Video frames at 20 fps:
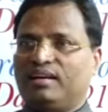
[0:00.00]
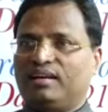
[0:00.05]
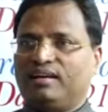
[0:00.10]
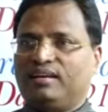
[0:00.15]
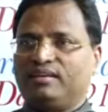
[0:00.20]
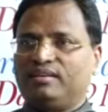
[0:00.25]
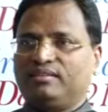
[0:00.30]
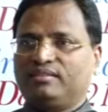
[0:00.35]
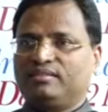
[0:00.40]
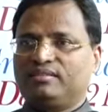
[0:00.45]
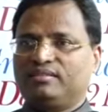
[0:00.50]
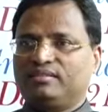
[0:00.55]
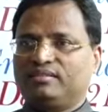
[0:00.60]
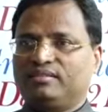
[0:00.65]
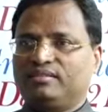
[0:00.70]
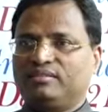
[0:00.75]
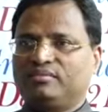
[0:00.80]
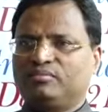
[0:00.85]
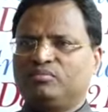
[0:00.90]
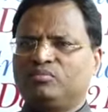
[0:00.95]
and
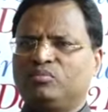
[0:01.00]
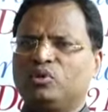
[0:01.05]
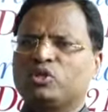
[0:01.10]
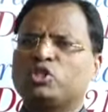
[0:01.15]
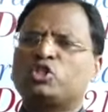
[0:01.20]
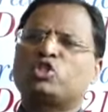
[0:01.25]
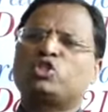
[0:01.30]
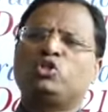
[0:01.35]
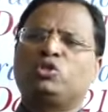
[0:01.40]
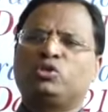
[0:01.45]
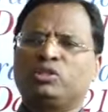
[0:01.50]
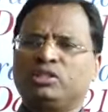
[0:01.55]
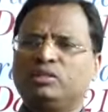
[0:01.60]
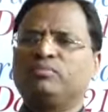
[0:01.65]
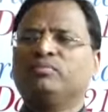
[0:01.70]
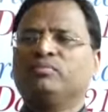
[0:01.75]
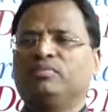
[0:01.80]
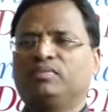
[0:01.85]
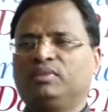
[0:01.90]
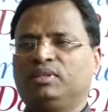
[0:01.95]
most of
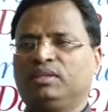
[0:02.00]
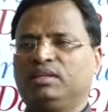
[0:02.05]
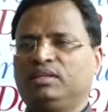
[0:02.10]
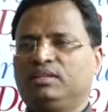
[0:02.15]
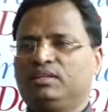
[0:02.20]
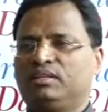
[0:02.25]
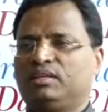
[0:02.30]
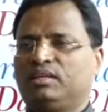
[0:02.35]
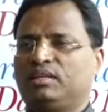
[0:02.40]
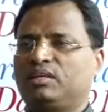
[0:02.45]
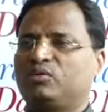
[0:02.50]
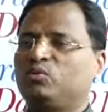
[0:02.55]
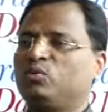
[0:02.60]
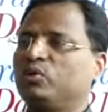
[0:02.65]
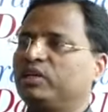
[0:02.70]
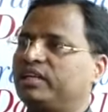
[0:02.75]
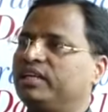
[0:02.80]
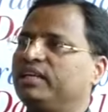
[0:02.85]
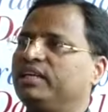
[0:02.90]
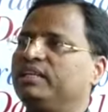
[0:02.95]
them are
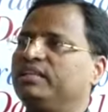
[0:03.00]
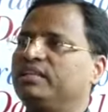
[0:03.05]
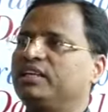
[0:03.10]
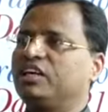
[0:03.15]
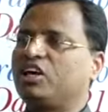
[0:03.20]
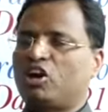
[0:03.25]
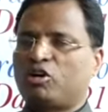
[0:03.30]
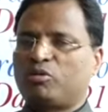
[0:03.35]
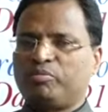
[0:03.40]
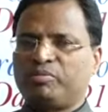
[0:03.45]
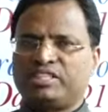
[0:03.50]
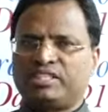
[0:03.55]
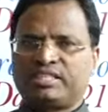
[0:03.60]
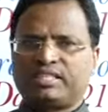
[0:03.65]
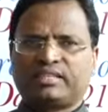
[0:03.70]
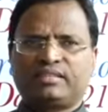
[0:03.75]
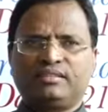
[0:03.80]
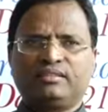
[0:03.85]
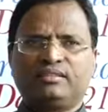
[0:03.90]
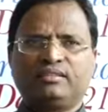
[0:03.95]
working in the government
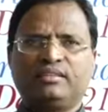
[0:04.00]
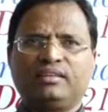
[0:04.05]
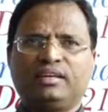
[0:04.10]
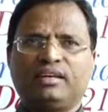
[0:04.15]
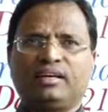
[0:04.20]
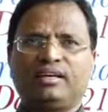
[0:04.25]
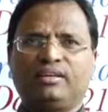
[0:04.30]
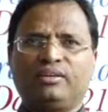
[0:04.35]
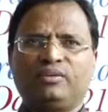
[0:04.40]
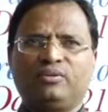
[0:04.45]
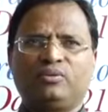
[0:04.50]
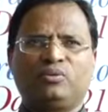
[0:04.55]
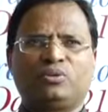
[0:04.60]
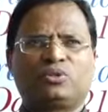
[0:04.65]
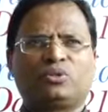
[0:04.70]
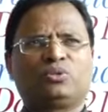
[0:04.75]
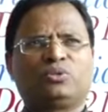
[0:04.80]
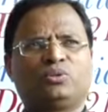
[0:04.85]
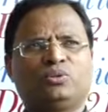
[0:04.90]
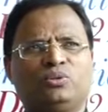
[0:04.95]
sector and
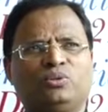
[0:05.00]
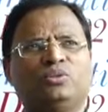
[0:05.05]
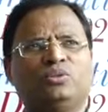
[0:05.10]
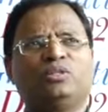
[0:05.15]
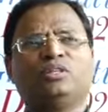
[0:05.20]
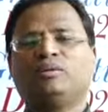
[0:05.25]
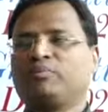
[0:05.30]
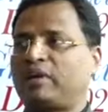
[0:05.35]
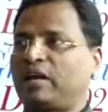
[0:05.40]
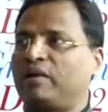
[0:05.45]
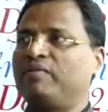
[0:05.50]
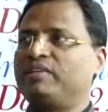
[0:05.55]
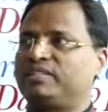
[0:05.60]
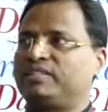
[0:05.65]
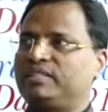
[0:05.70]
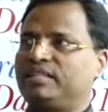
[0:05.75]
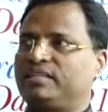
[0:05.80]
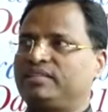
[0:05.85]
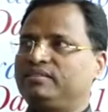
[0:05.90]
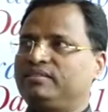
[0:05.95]
also
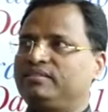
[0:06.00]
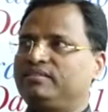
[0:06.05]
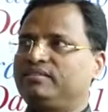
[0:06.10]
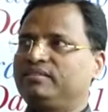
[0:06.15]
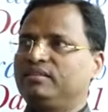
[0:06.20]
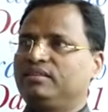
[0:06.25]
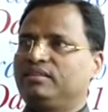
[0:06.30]
private sector.